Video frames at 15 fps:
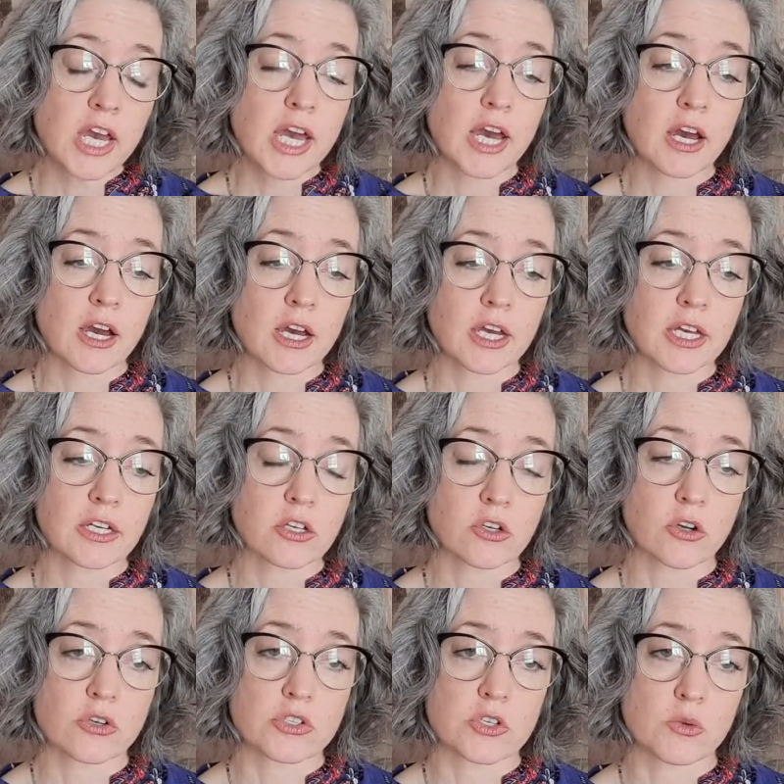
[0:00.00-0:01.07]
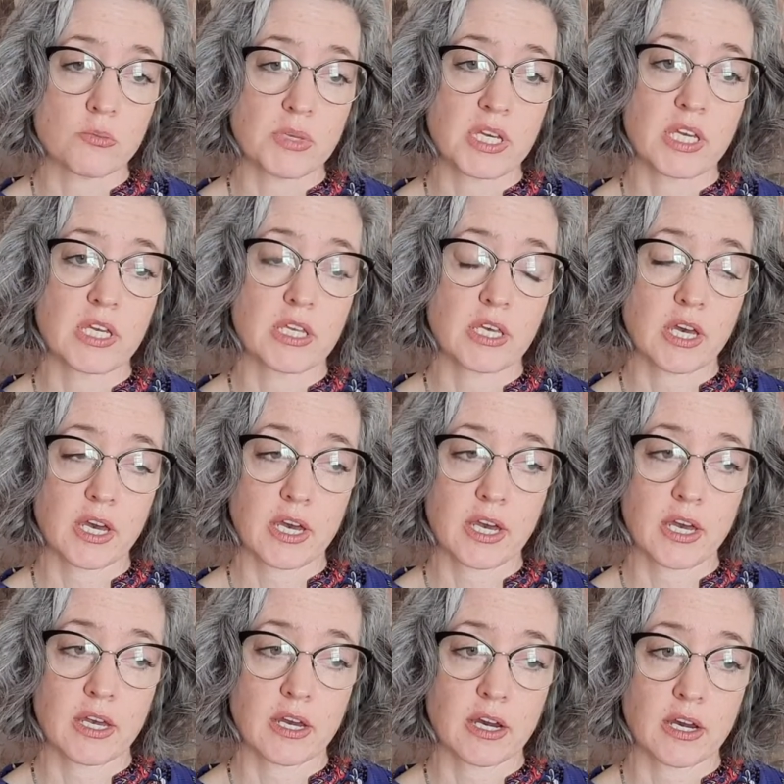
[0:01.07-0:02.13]
uh, it could also be
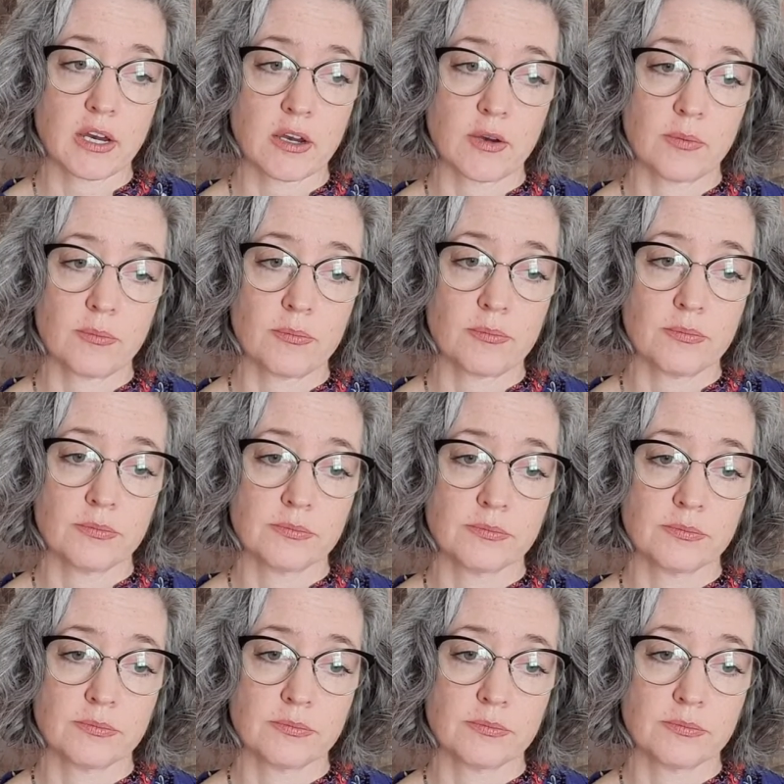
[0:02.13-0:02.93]
a um